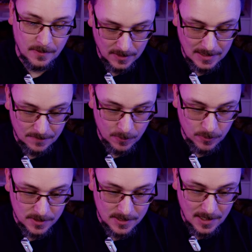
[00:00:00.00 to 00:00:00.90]
Again, if I
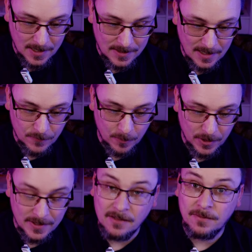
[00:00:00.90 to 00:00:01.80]
go to the side, I've not
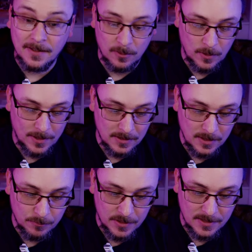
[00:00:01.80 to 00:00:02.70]
been here for a little
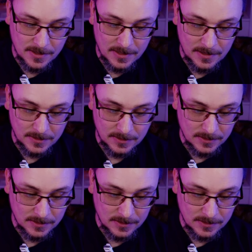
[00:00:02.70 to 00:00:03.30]
while, but you'll see